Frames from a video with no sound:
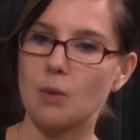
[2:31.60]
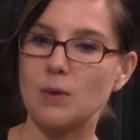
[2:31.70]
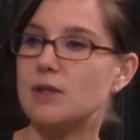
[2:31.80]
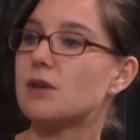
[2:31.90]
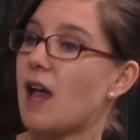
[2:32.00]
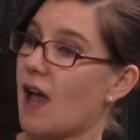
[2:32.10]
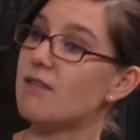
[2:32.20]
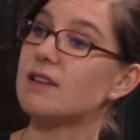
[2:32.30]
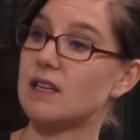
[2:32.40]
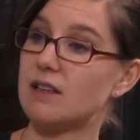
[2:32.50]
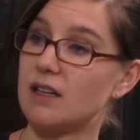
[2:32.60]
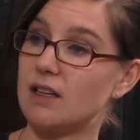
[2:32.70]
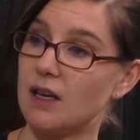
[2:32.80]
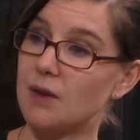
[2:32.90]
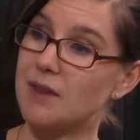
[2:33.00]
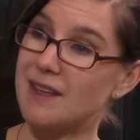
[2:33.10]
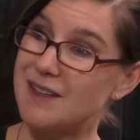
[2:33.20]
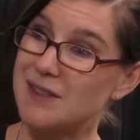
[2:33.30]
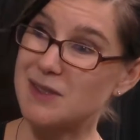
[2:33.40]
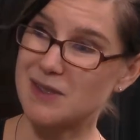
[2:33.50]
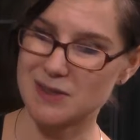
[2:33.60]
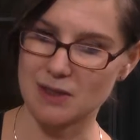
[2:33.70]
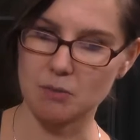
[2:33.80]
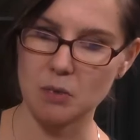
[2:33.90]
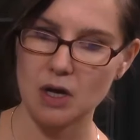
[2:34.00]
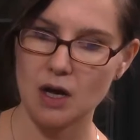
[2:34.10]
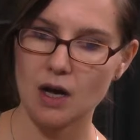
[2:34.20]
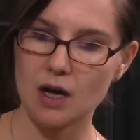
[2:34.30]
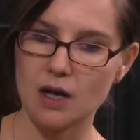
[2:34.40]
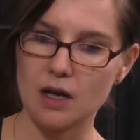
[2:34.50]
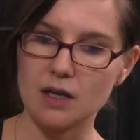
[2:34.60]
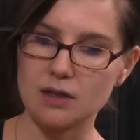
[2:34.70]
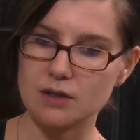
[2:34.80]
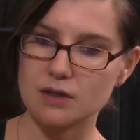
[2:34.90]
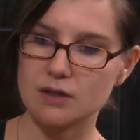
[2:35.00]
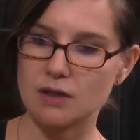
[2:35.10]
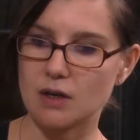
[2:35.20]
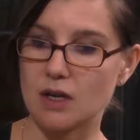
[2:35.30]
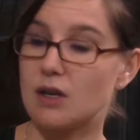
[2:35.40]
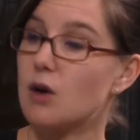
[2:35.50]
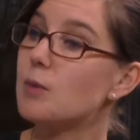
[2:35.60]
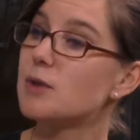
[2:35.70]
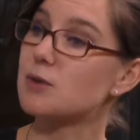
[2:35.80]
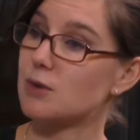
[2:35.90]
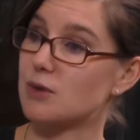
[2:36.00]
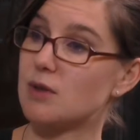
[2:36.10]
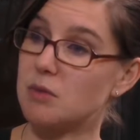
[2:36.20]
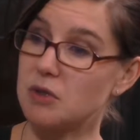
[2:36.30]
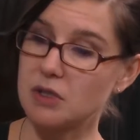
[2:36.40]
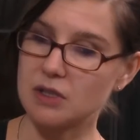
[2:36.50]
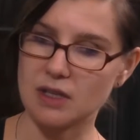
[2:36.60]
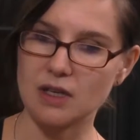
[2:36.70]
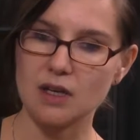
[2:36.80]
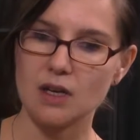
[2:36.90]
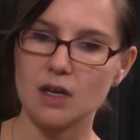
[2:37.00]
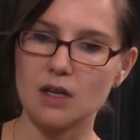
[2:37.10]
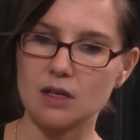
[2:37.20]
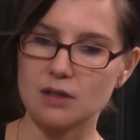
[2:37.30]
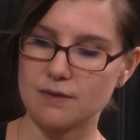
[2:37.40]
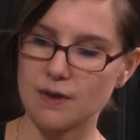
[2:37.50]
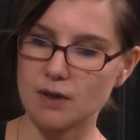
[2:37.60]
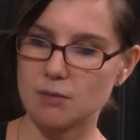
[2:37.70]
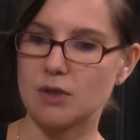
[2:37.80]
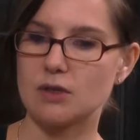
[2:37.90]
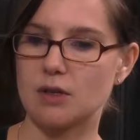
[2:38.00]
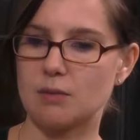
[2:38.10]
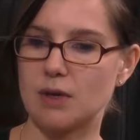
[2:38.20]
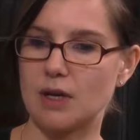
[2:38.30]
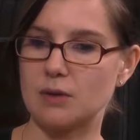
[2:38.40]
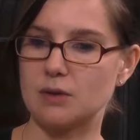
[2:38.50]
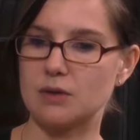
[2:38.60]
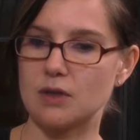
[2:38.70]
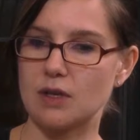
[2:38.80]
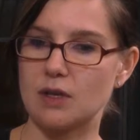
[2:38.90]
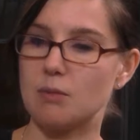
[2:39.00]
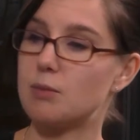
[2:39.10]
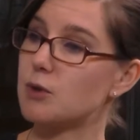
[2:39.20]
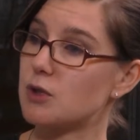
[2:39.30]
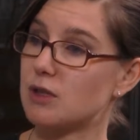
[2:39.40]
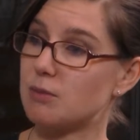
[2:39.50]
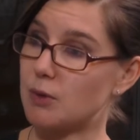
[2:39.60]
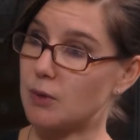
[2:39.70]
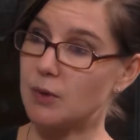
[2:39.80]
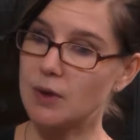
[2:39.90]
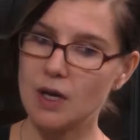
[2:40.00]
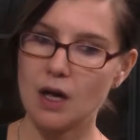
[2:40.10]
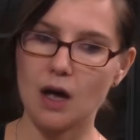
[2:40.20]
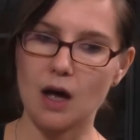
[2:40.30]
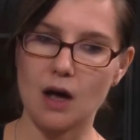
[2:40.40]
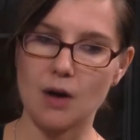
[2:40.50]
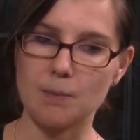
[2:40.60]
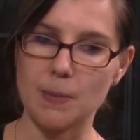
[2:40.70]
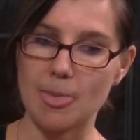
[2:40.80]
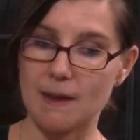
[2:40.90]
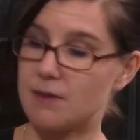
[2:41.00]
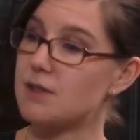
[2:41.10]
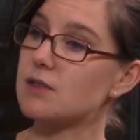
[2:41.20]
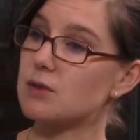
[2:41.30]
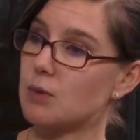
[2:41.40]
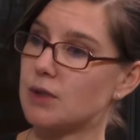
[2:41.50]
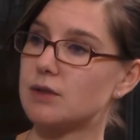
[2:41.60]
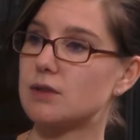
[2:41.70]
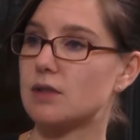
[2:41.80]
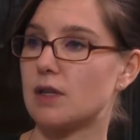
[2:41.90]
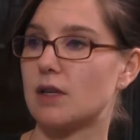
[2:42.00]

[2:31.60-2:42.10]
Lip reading: we don't have a healthy ecosystem. It is an open source community. It is very much about push and pull. And this is what